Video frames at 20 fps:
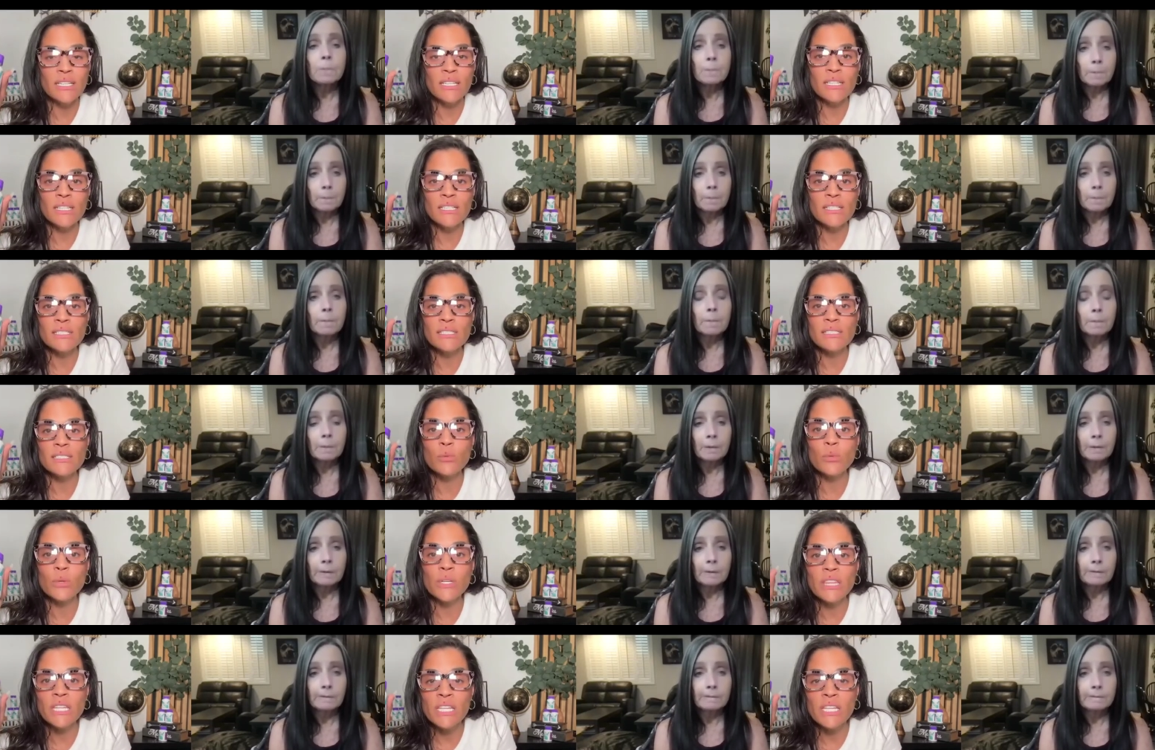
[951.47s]
Speaker 1: is
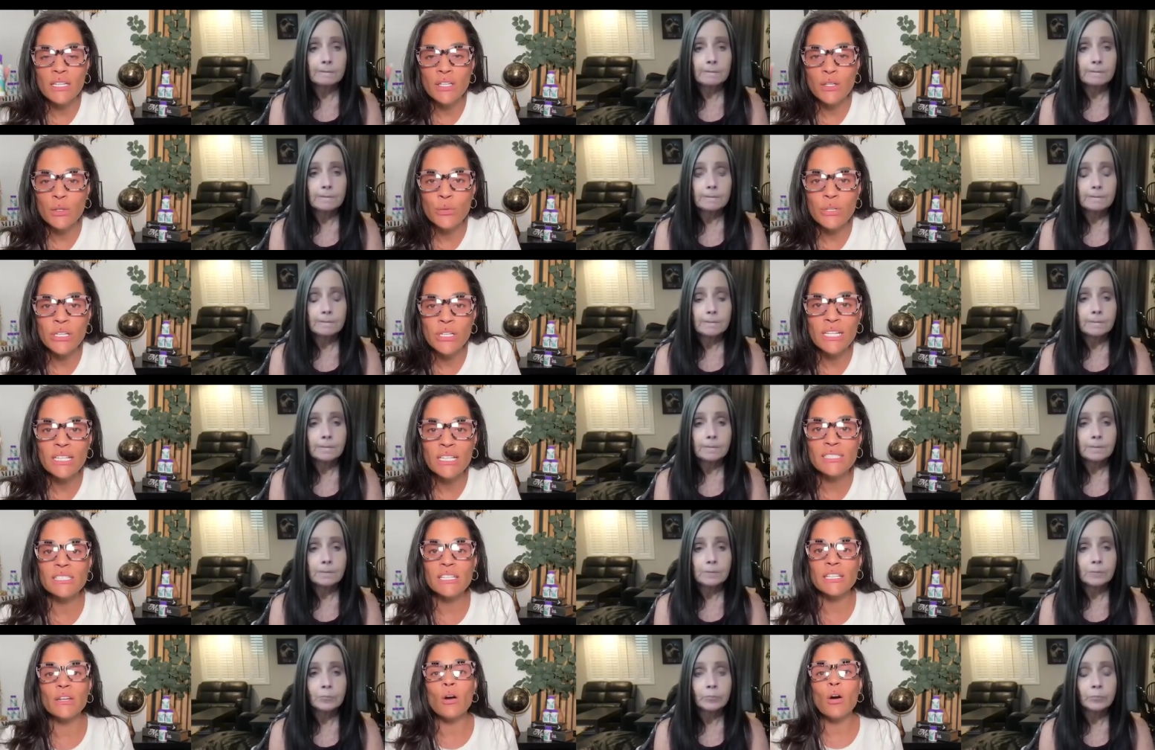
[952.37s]
with the
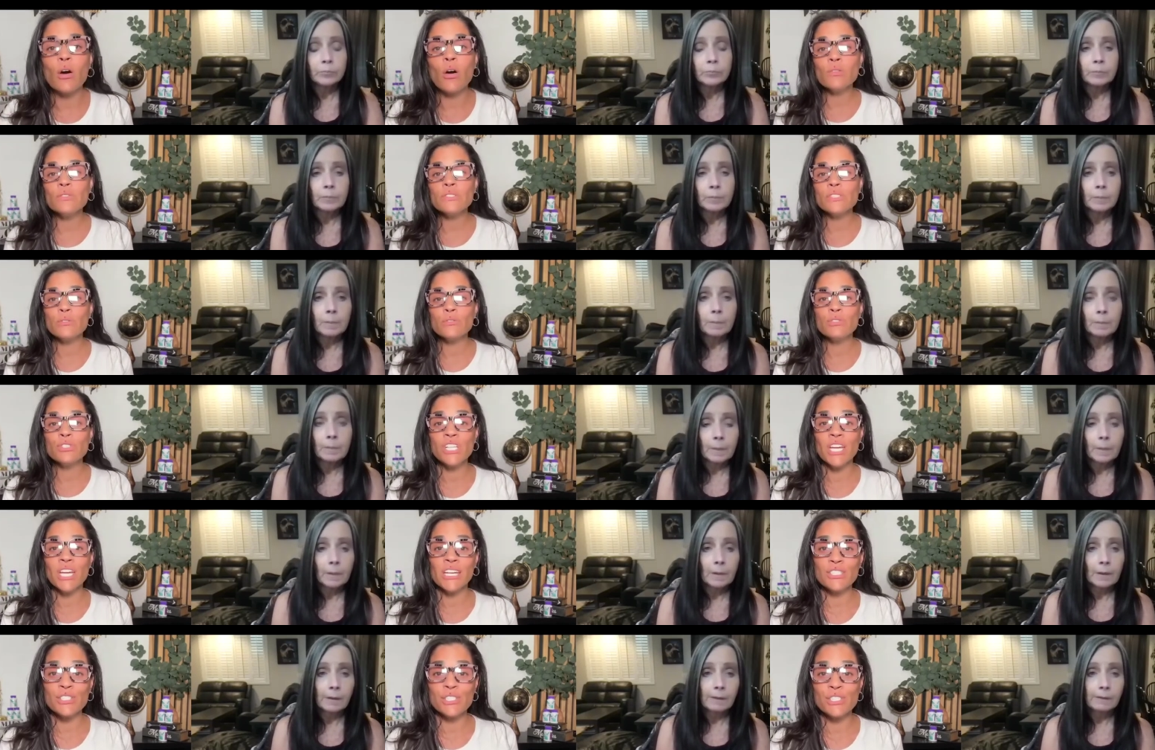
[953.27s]
ingredients, it also
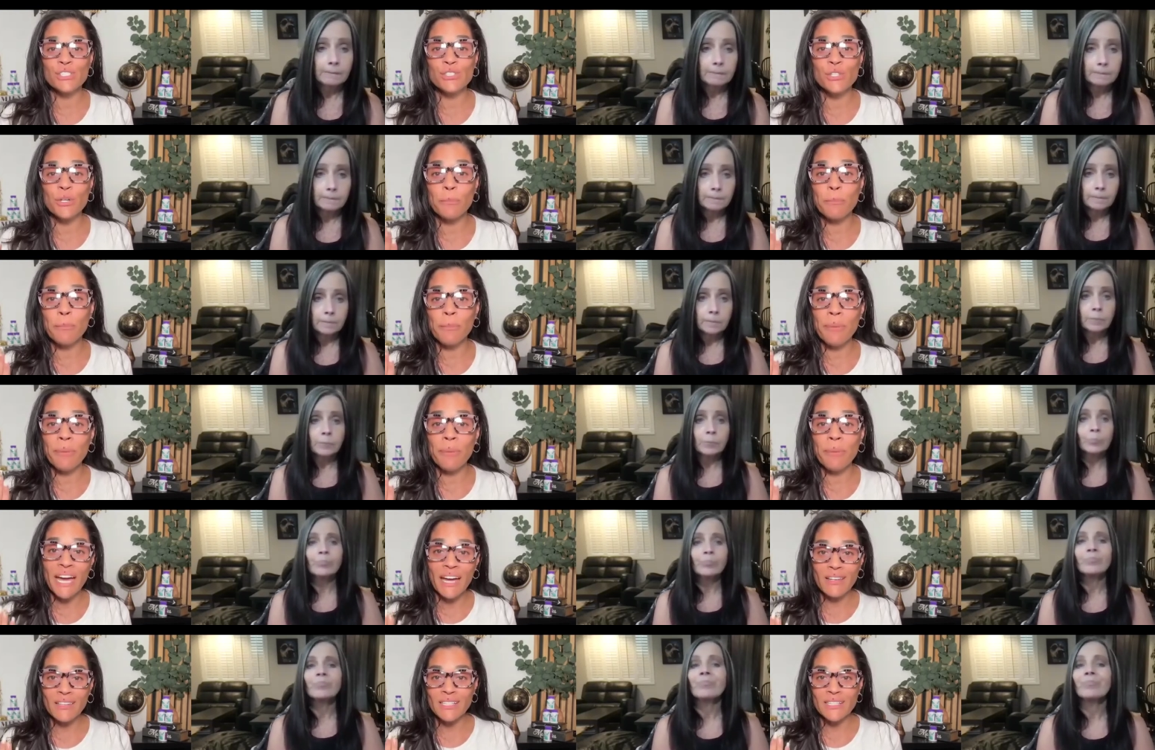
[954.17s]
changes your
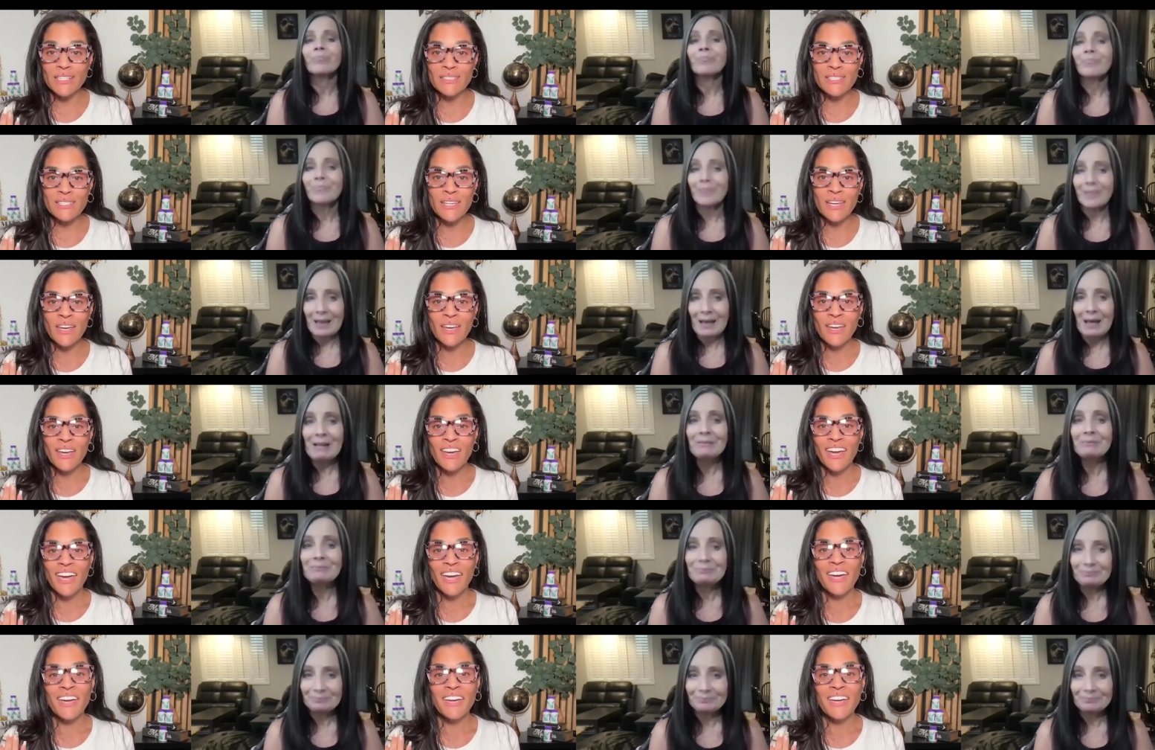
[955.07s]
palate. Yeah.
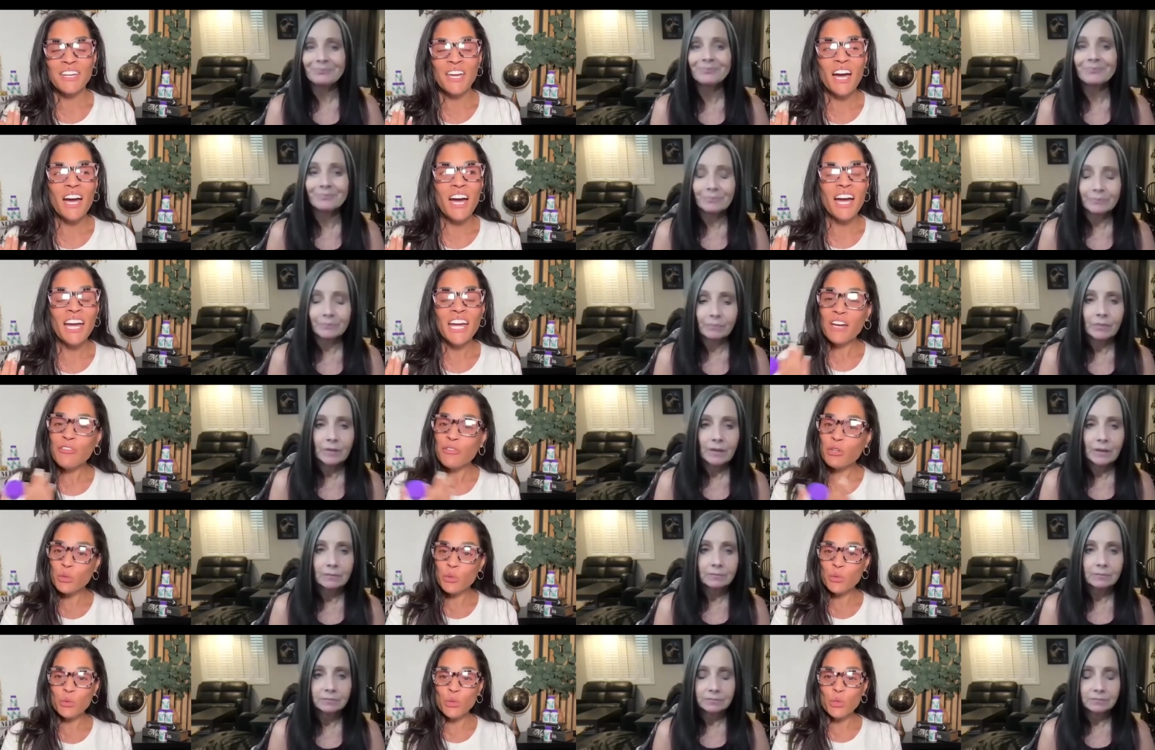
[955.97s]
And I have a
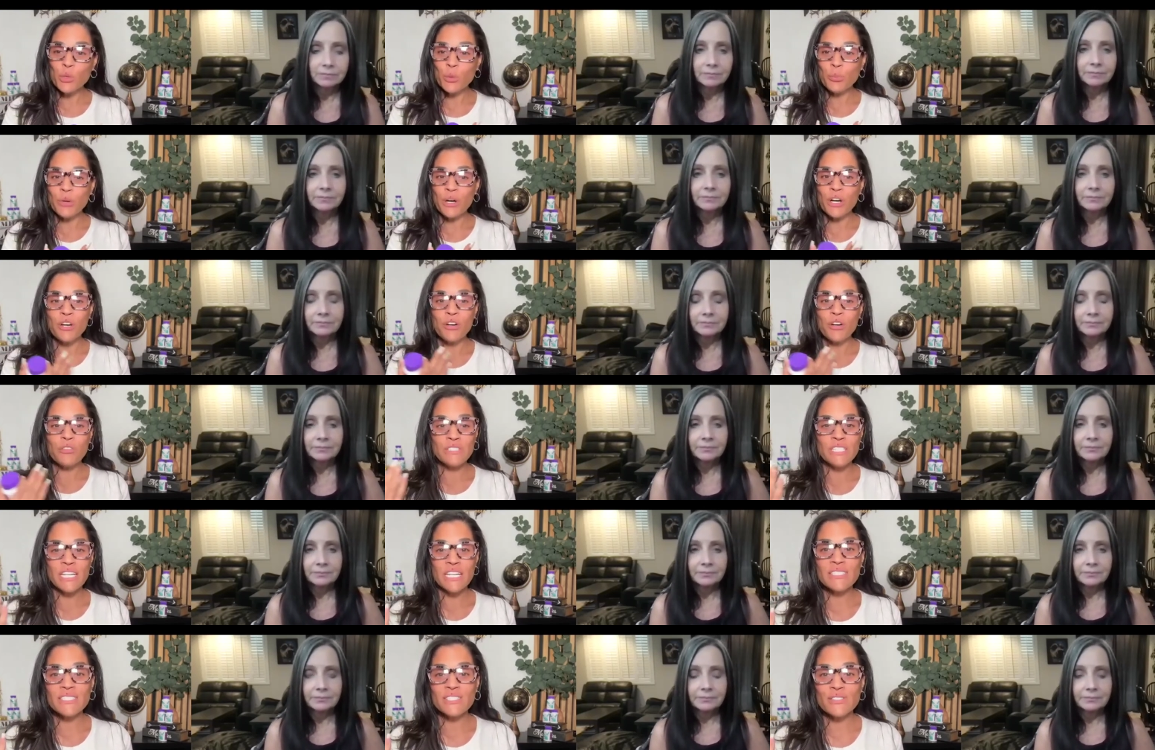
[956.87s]
group of
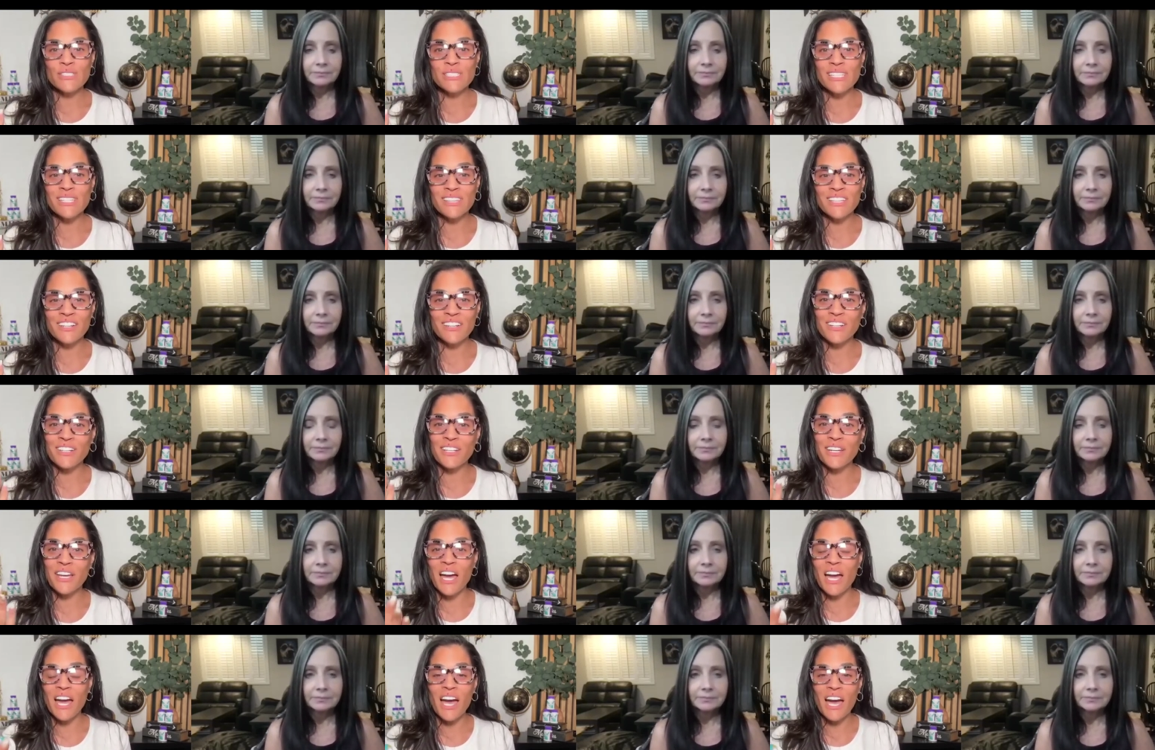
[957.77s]
testers in there, and
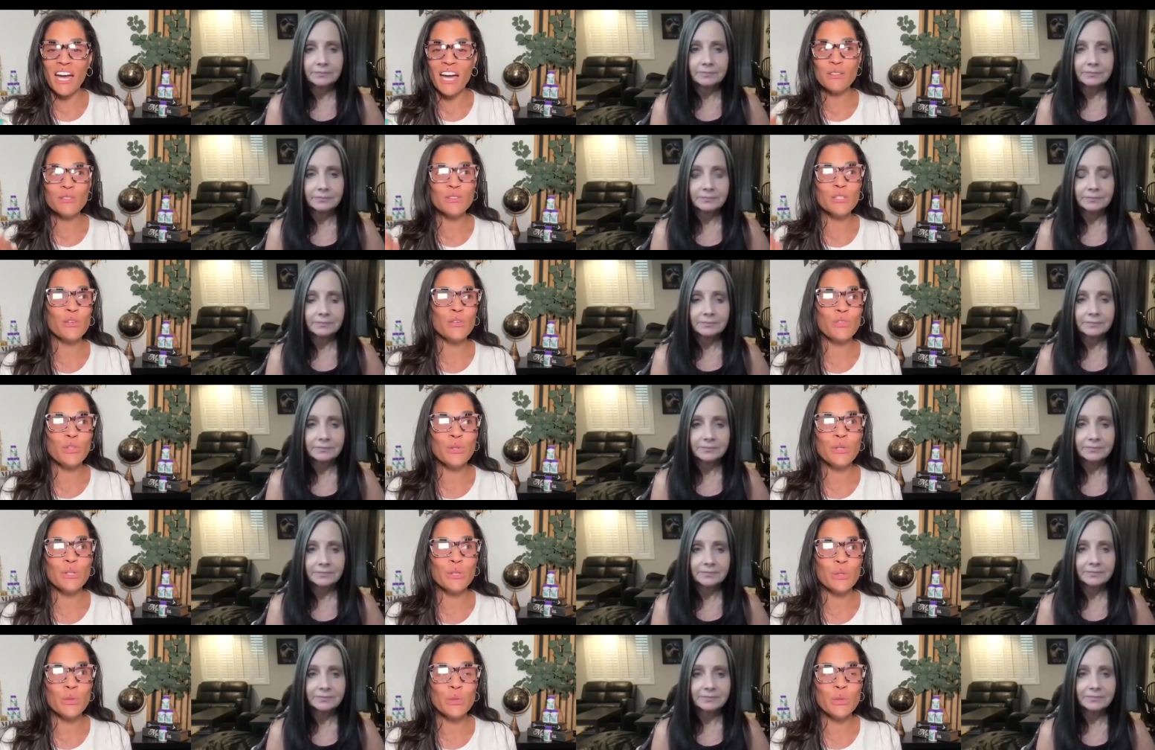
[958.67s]
I, I, don't know if
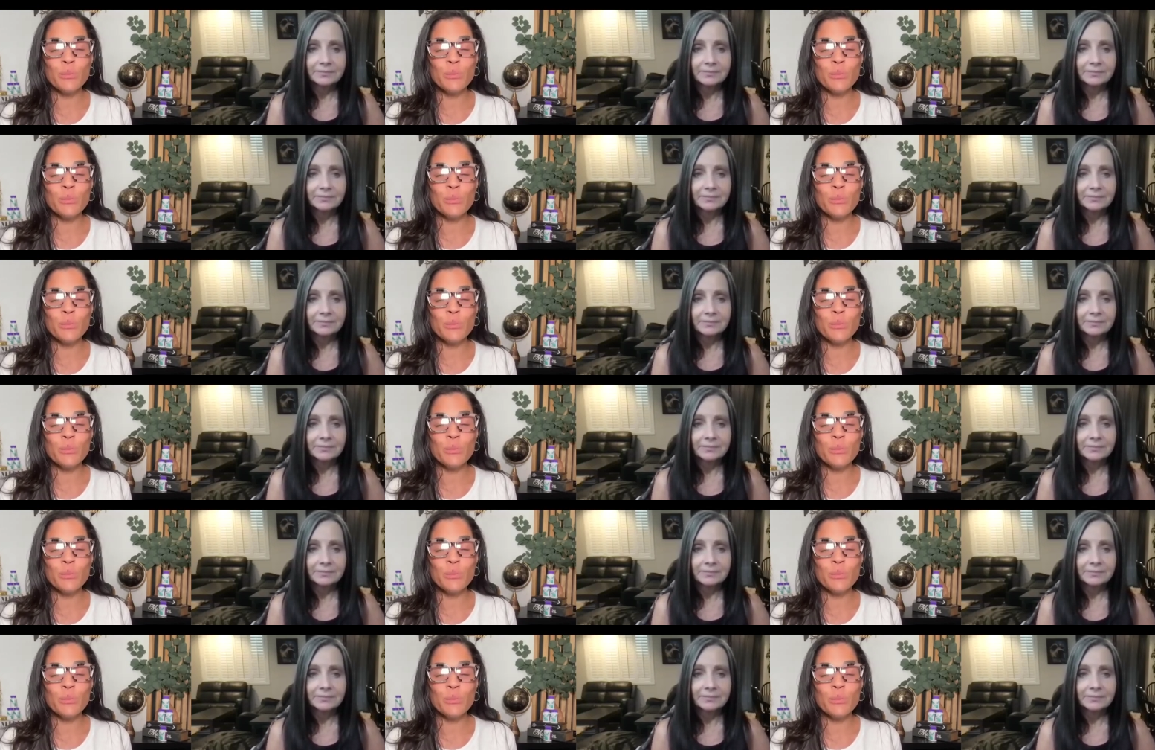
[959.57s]
you're in the group